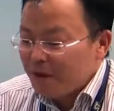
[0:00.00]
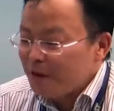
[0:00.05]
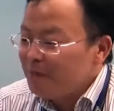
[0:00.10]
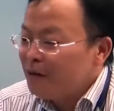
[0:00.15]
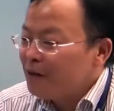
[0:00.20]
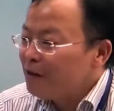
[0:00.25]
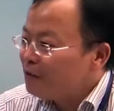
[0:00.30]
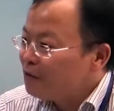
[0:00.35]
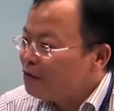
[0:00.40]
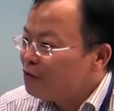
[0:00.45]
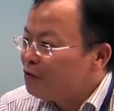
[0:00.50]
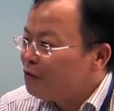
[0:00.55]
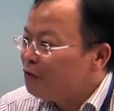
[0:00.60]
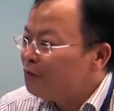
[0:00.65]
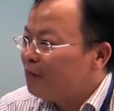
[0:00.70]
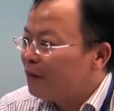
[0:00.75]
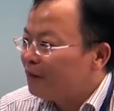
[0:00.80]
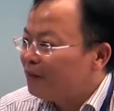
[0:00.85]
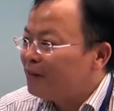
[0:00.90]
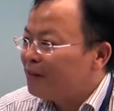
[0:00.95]
maybe is new,
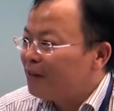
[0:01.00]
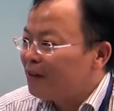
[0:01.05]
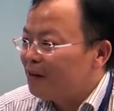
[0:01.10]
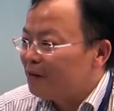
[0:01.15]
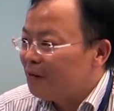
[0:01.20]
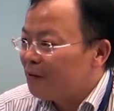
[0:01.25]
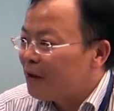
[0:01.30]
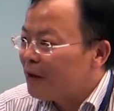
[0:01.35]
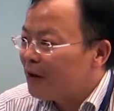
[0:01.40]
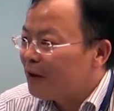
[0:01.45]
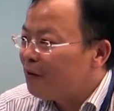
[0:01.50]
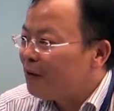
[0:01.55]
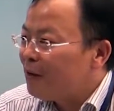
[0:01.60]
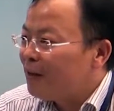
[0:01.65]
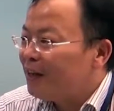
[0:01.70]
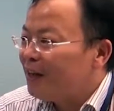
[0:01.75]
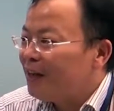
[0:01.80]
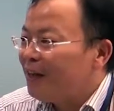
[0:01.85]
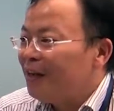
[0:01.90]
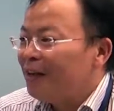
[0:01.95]
but we are
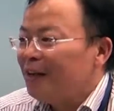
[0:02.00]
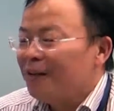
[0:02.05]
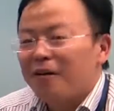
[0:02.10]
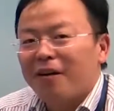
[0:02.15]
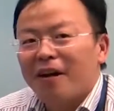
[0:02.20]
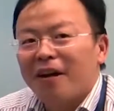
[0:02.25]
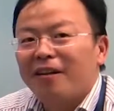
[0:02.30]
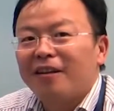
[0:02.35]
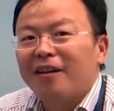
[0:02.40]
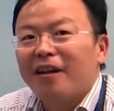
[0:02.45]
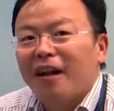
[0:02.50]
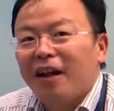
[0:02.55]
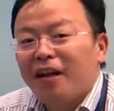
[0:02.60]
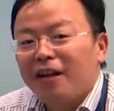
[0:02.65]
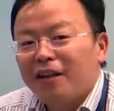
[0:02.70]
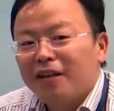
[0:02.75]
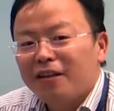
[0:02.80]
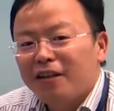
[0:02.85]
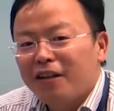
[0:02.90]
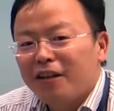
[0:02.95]
ready, and
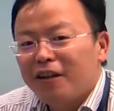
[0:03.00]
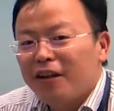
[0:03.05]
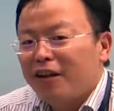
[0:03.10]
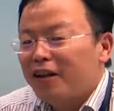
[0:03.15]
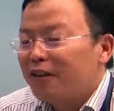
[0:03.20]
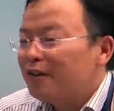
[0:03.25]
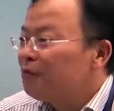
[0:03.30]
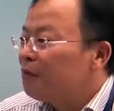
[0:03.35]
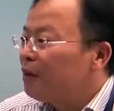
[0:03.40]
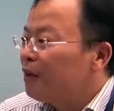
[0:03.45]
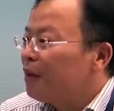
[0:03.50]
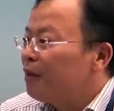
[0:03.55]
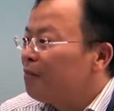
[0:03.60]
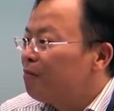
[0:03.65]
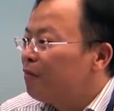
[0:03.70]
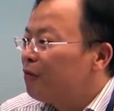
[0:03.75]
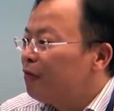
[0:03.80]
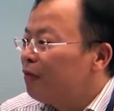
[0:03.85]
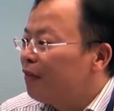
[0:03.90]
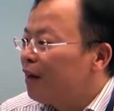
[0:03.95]
anything needs we
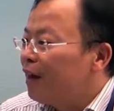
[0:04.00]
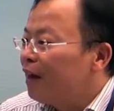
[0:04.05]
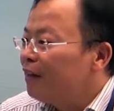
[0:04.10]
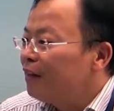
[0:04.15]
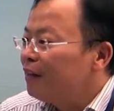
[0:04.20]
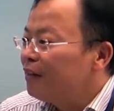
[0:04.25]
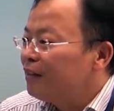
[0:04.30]
can provide.